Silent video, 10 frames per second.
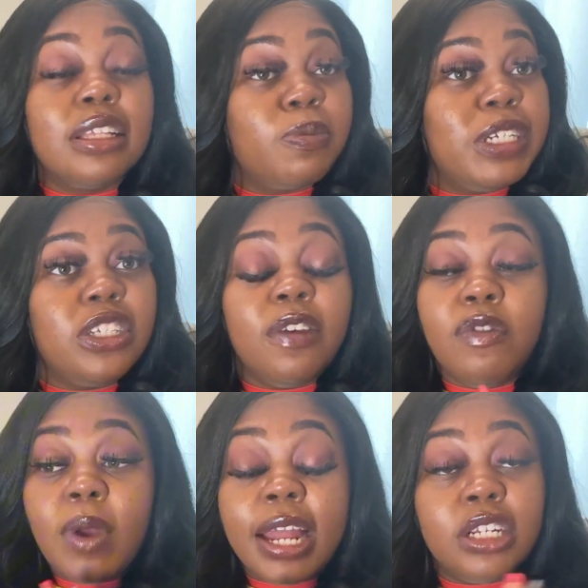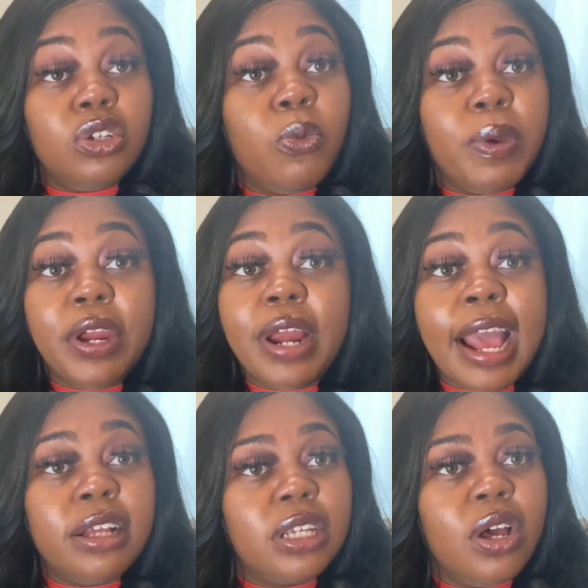Especially if you got a 2-parent
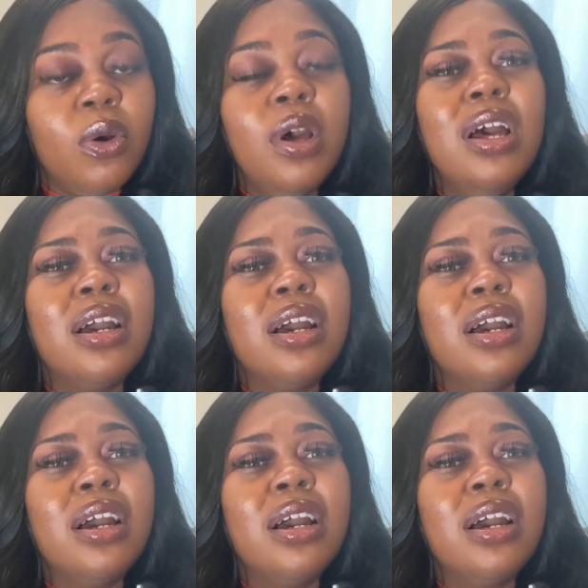household,